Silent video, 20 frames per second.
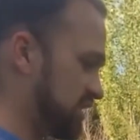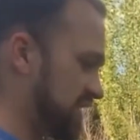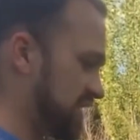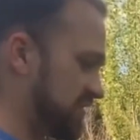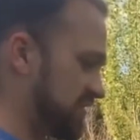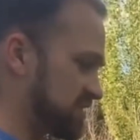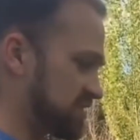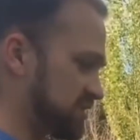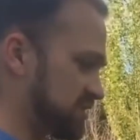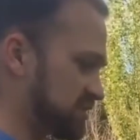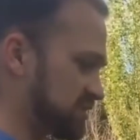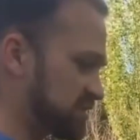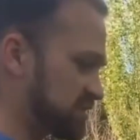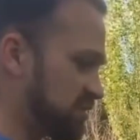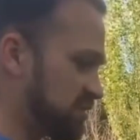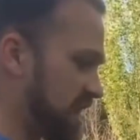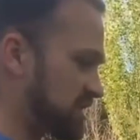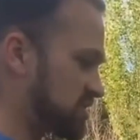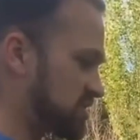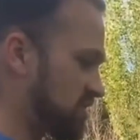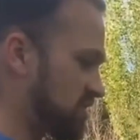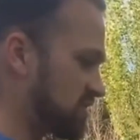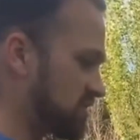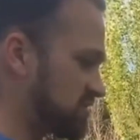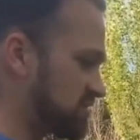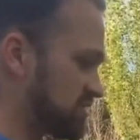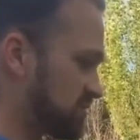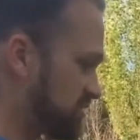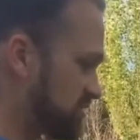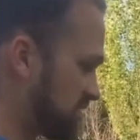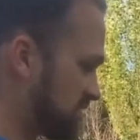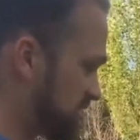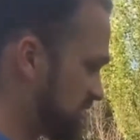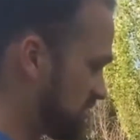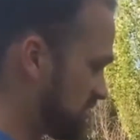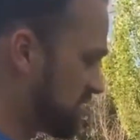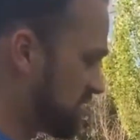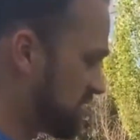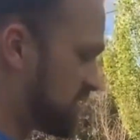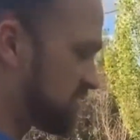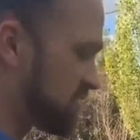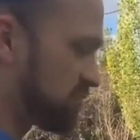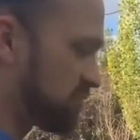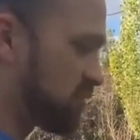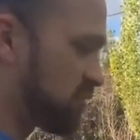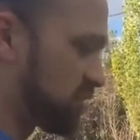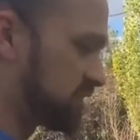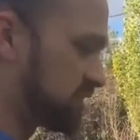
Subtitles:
They have this little splash guard so the board